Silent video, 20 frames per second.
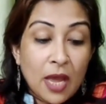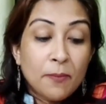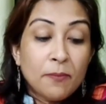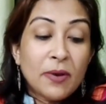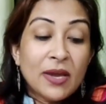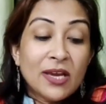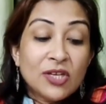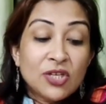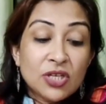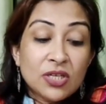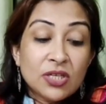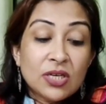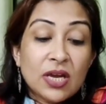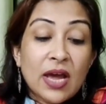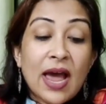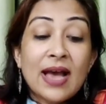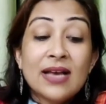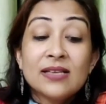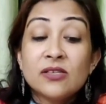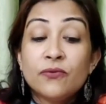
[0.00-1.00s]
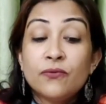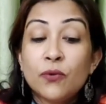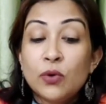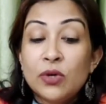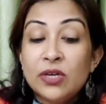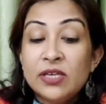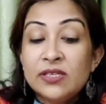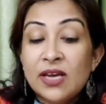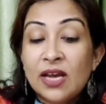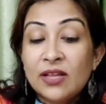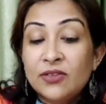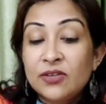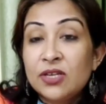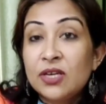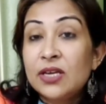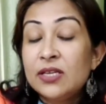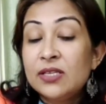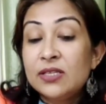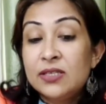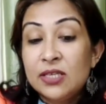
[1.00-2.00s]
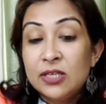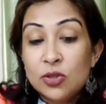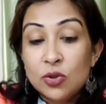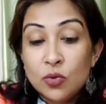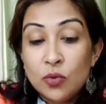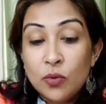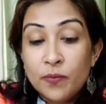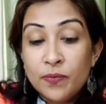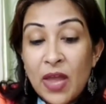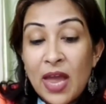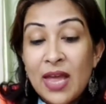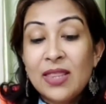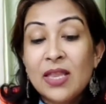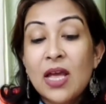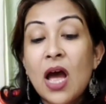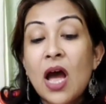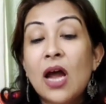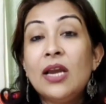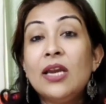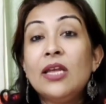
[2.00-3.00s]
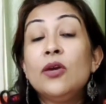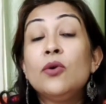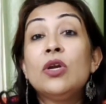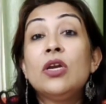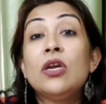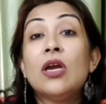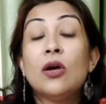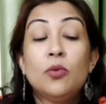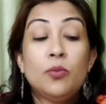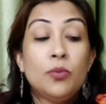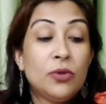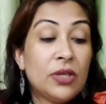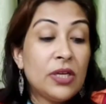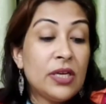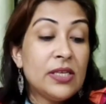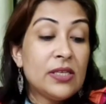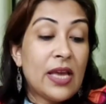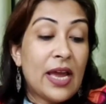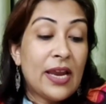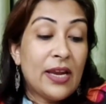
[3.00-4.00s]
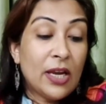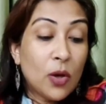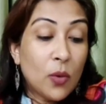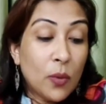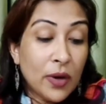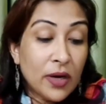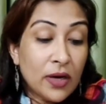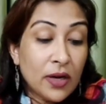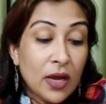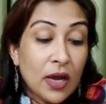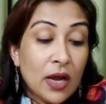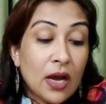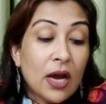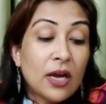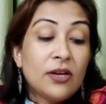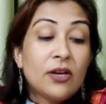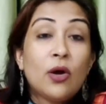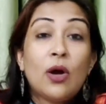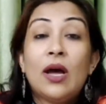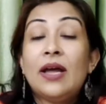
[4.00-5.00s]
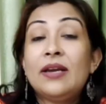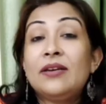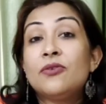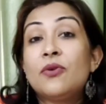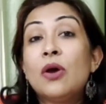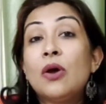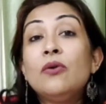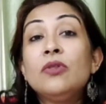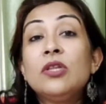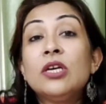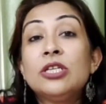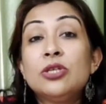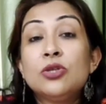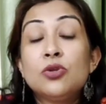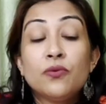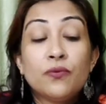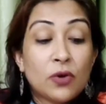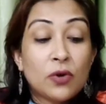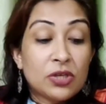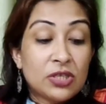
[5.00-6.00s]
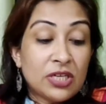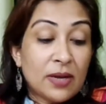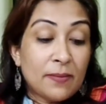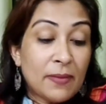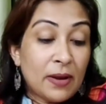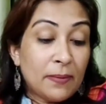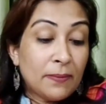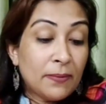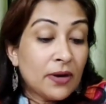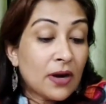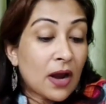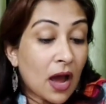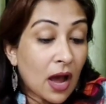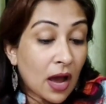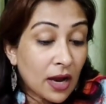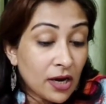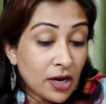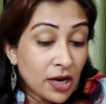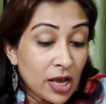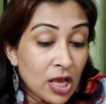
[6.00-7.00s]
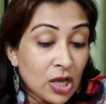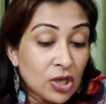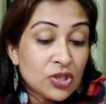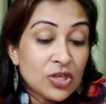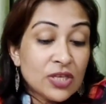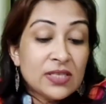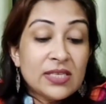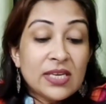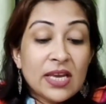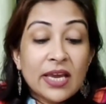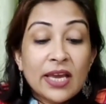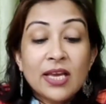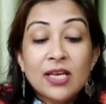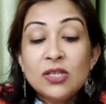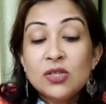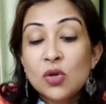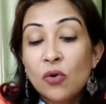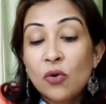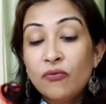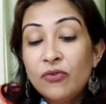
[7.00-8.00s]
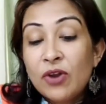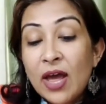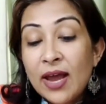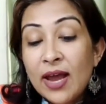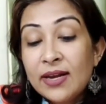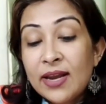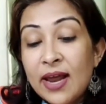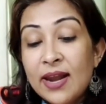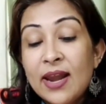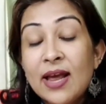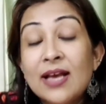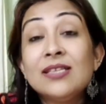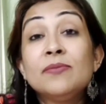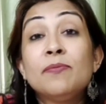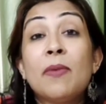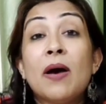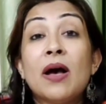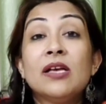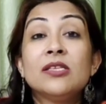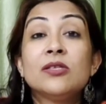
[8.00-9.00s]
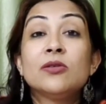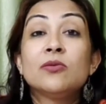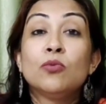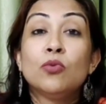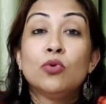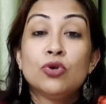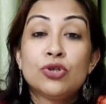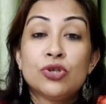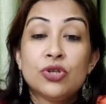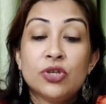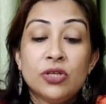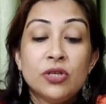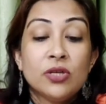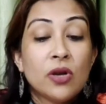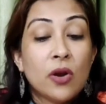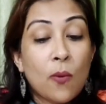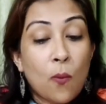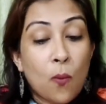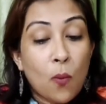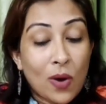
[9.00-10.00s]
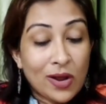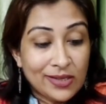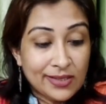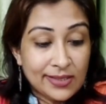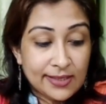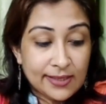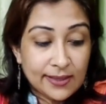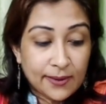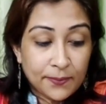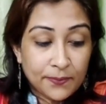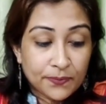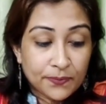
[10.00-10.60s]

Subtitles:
Patient has a Foley's catheter in situ and the early urine output is adequate at around 30 to 40 ml per hour. She is taking soft diet and has passed motion once.